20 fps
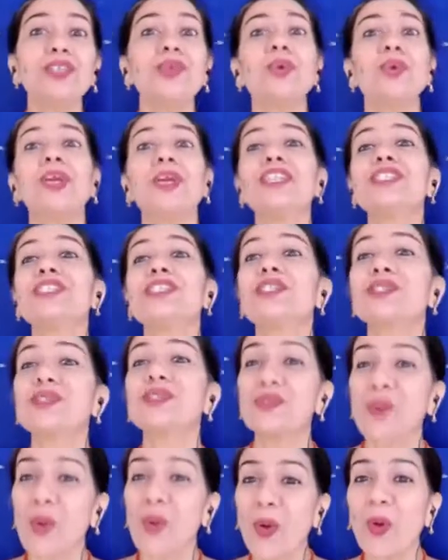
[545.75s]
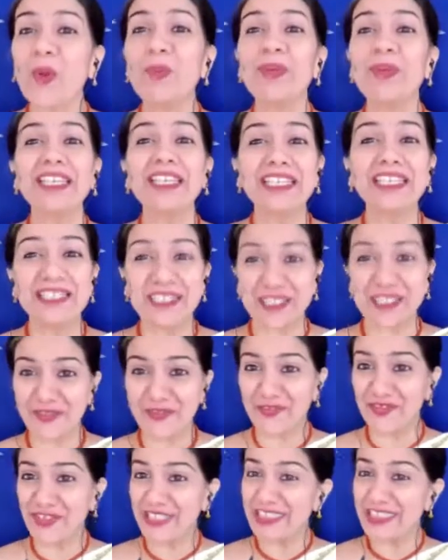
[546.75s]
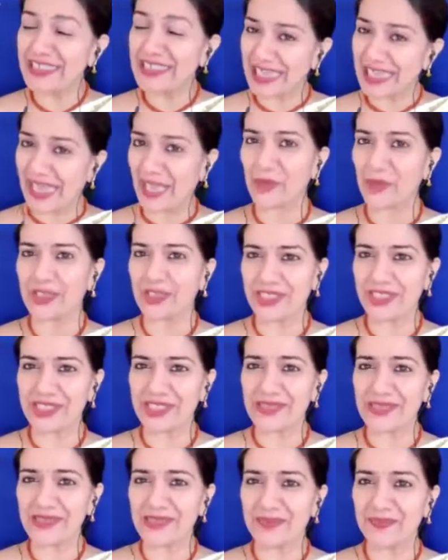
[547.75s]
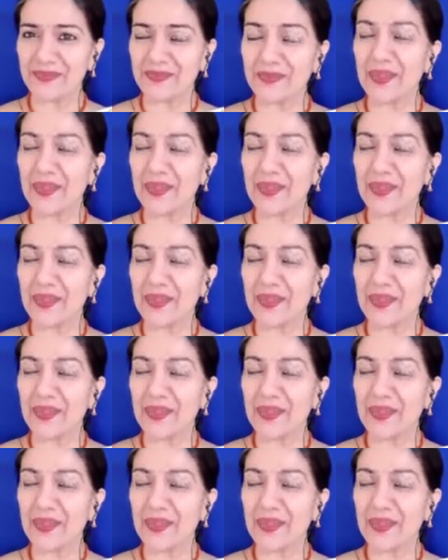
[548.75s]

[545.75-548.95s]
you in so many different languages?